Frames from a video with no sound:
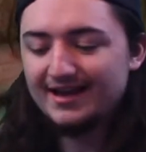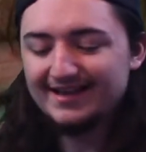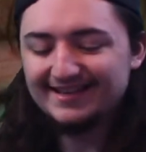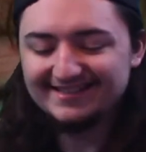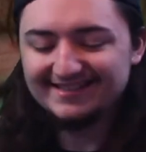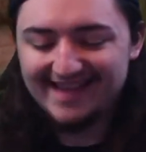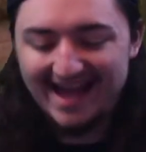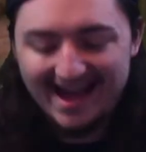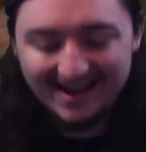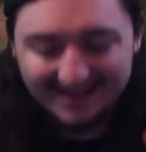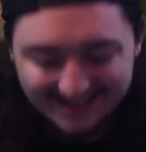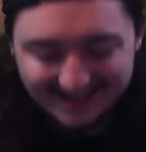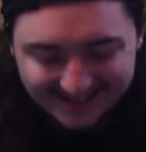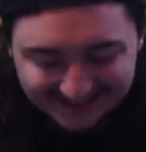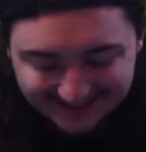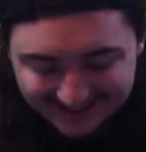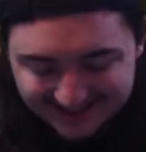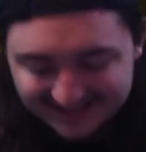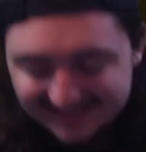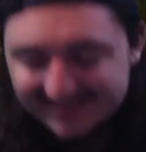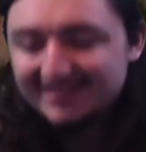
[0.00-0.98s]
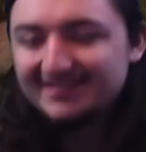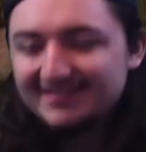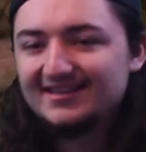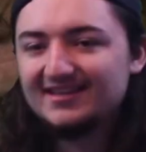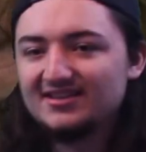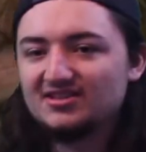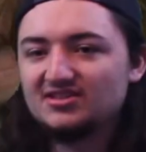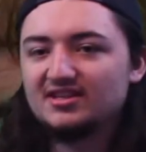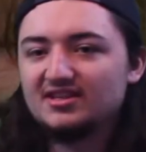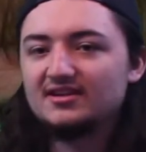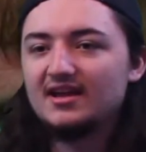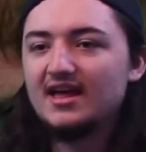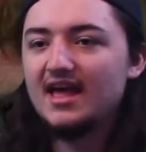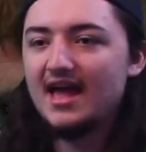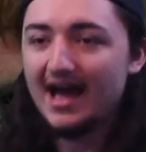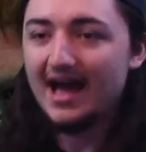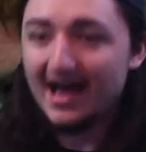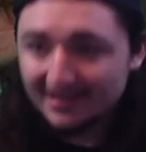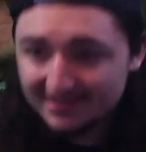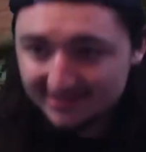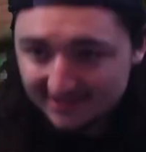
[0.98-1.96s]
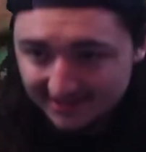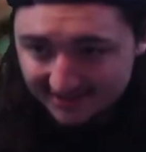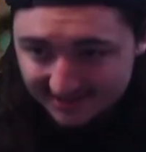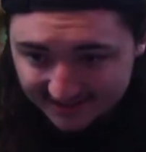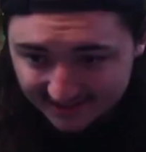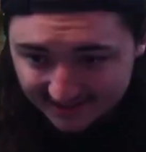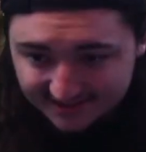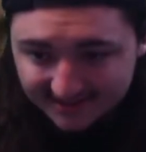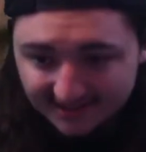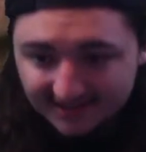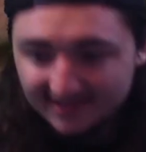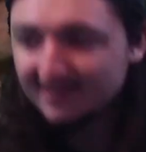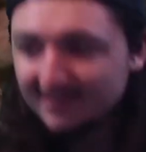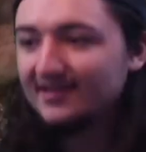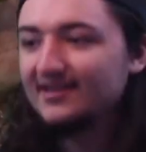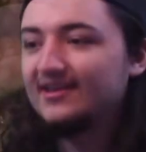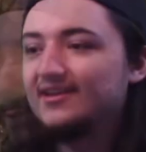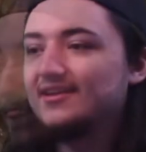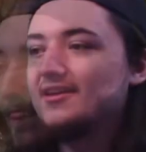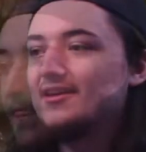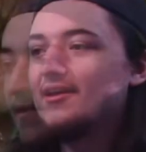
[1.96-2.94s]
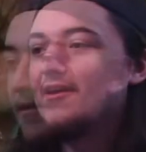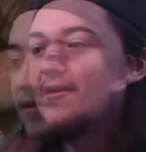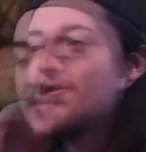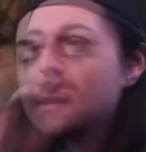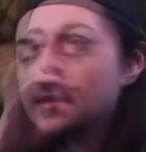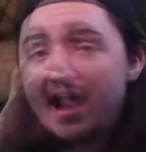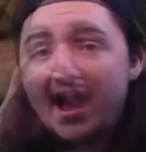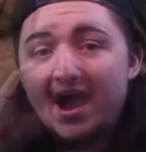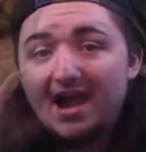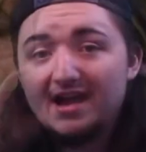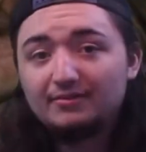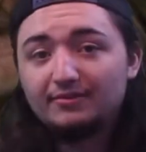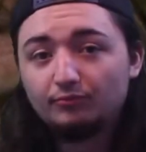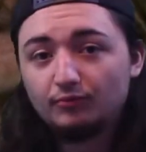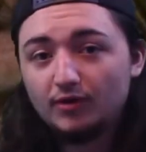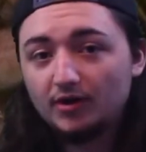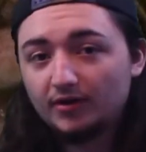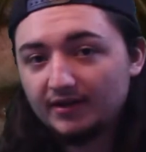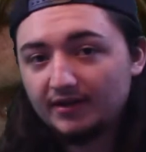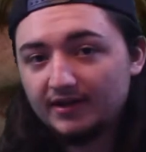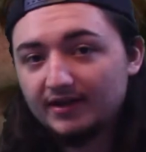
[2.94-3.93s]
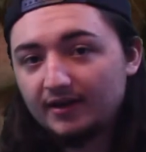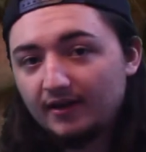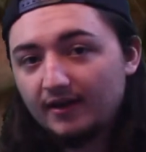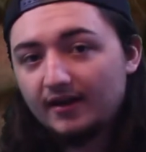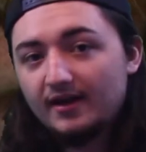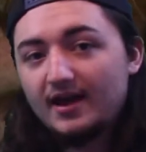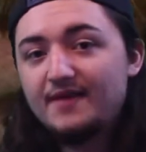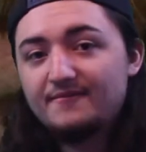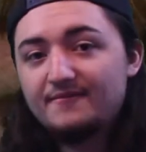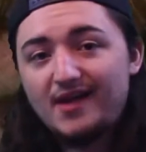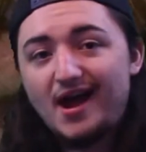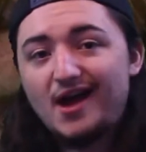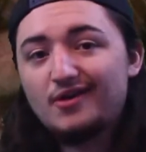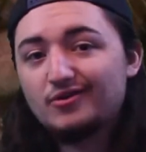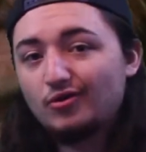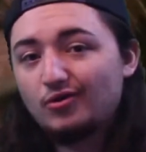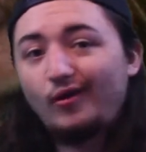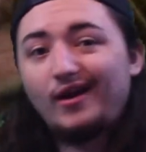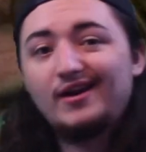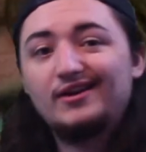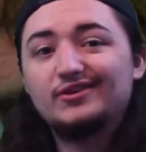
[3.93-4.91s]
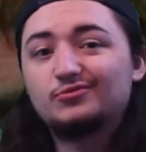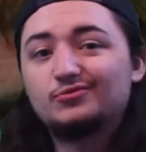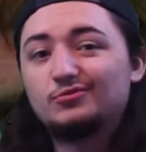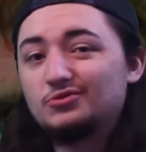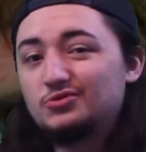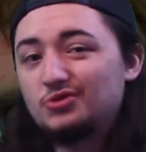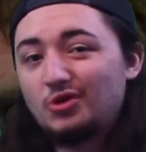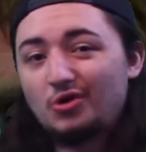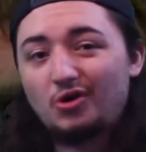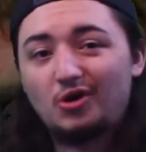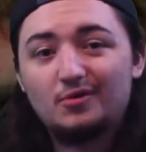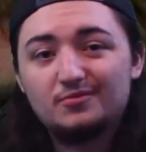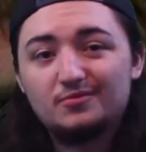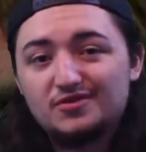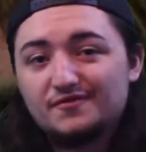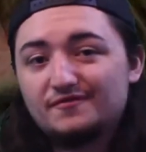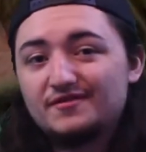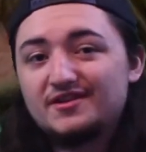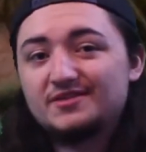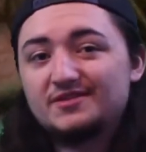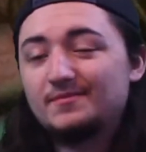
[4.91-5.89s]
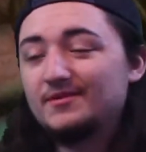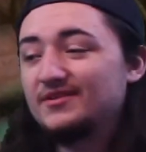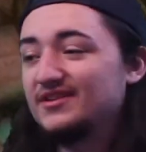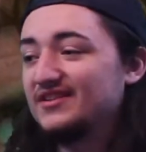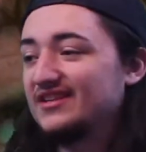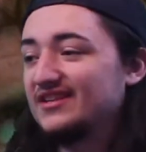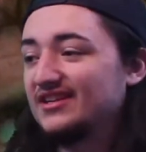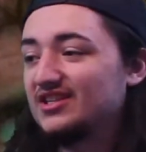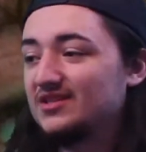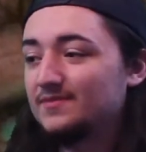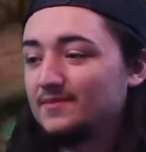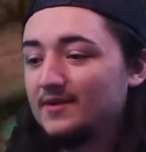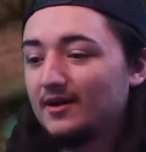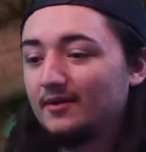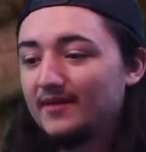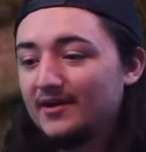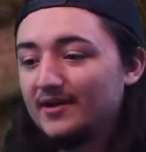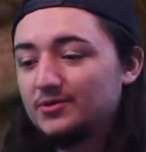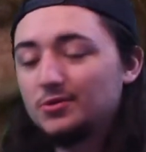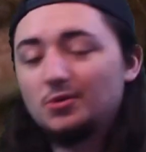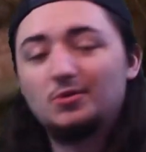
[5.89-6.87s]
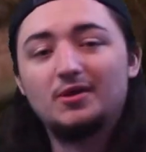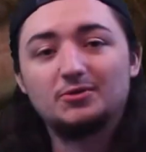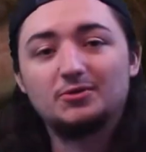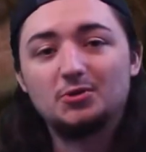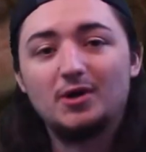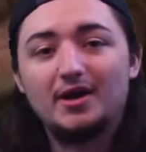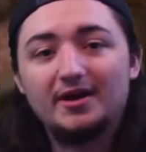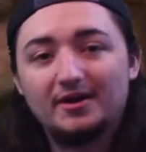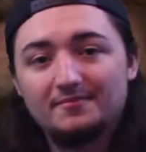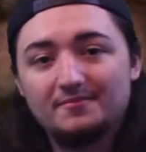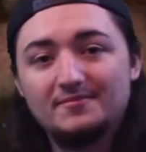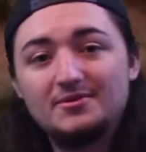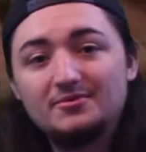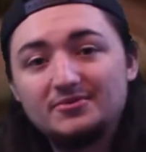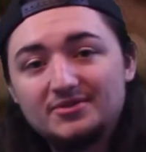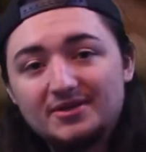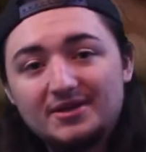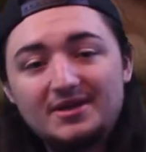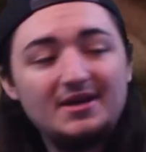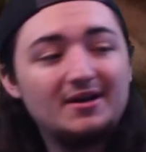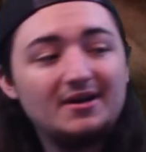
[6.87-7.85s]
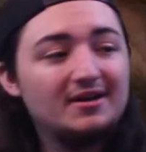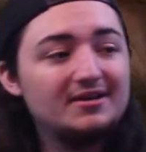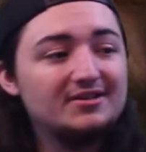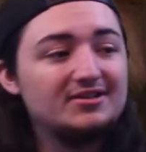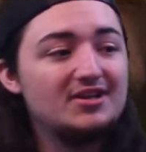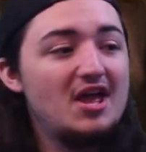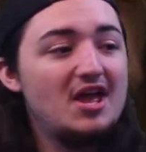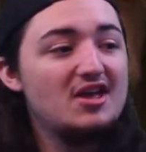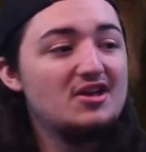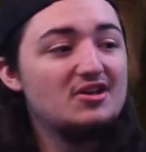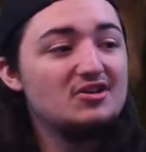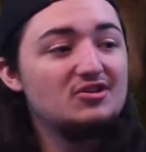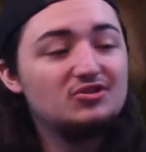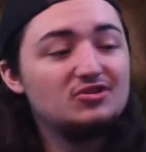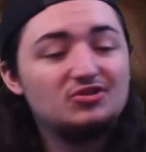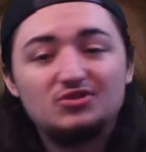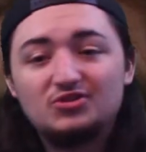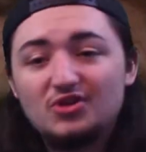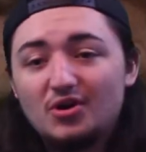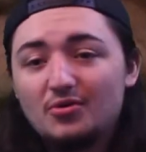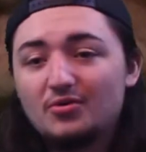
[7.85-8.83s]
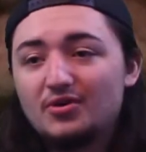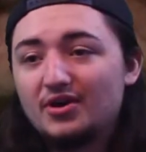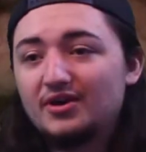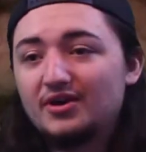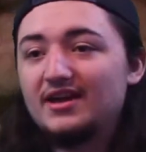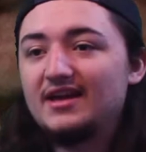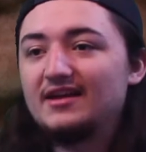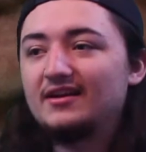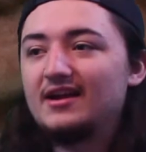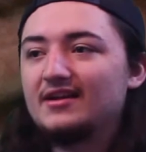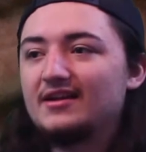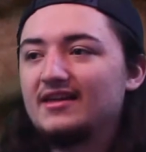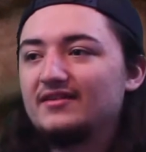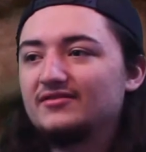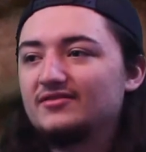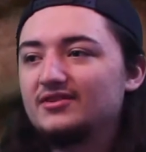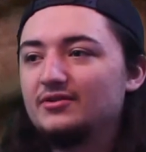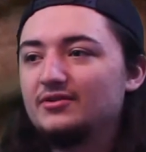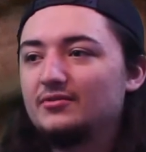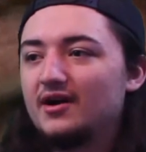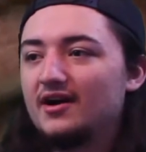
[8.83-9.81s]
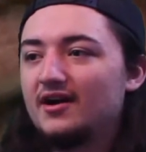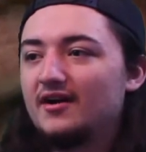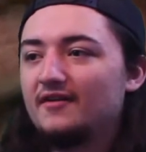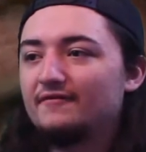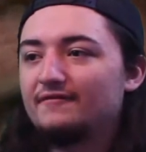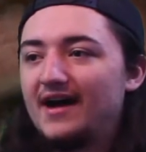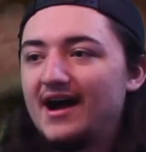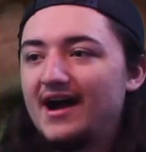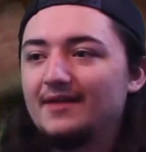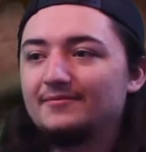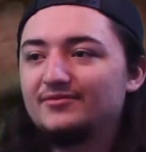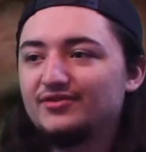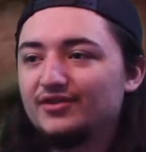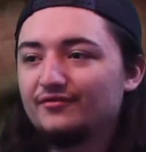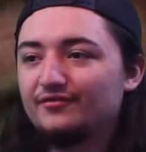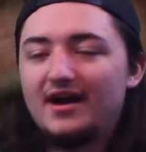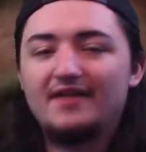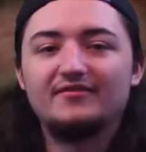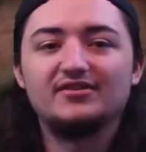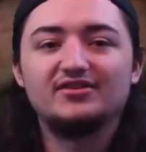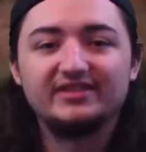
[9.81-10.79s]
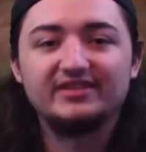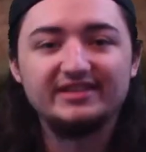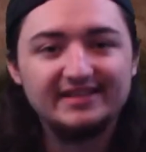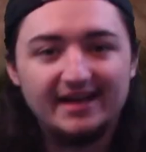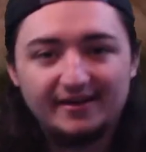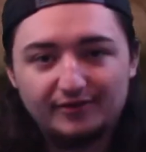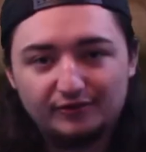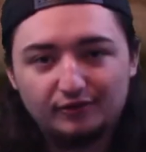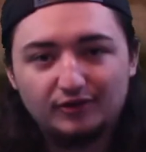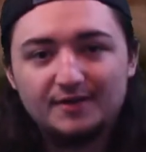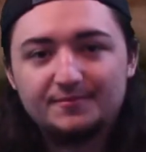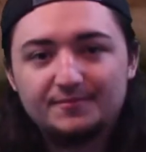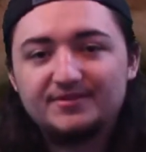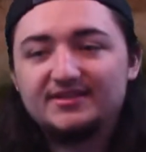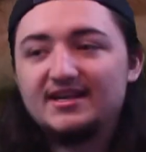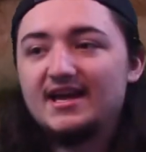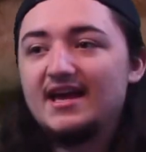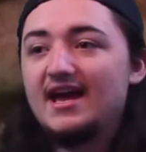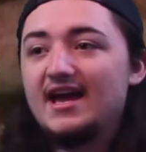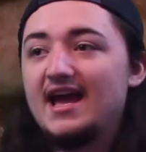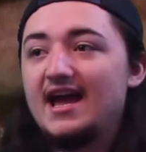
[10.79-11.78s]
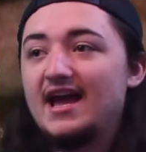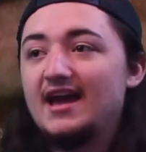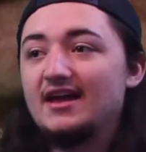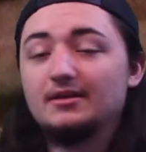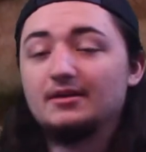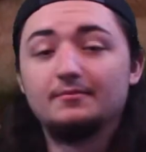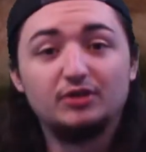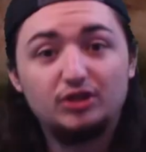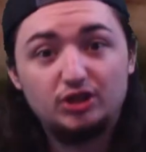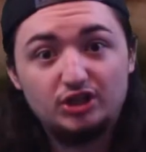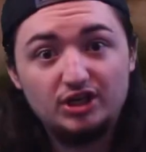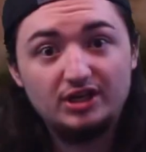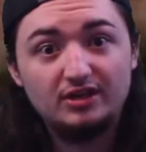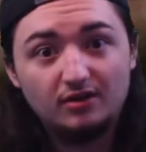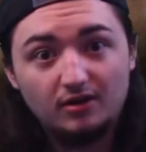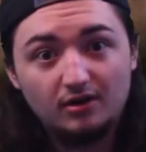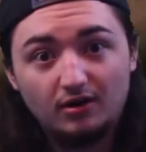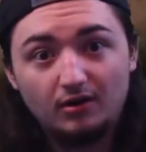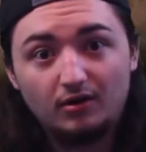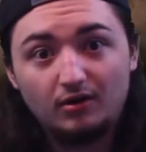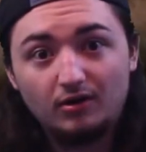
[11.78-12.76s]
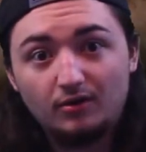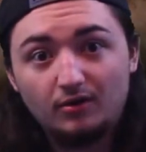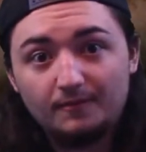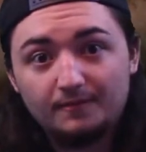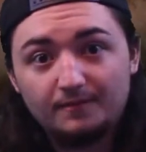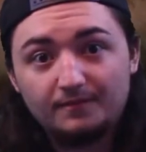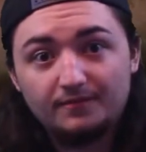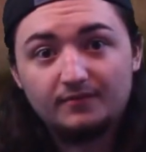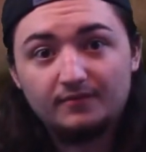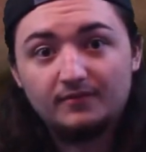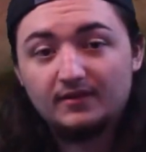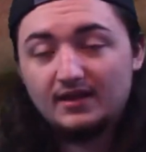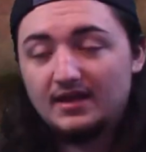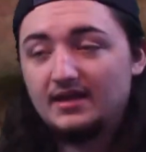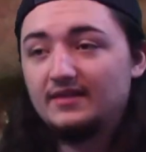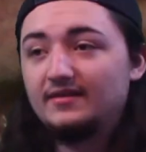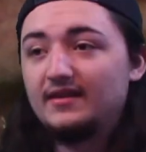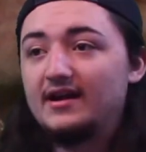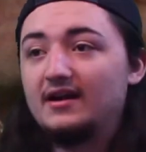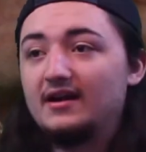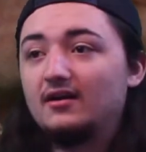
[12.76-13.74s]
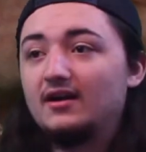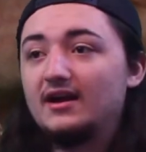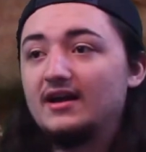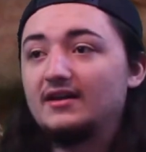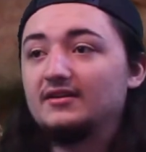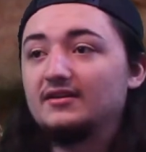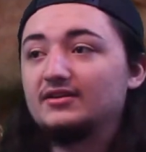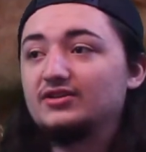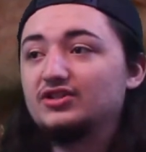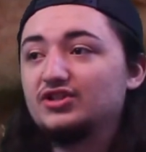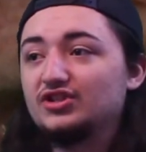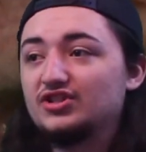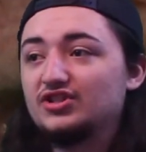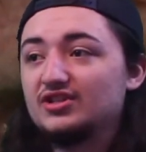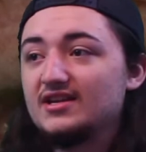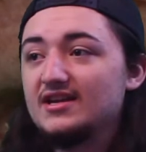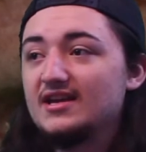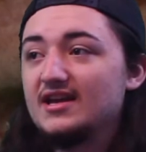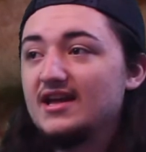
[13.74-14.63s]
Zach Hill is consistent, as consistent can get. I really am not greatest with terms of this, but this experimental electronic music here is so good. It gives you vibes of, obviously, Death Grips and Machine Girl in there, and it just...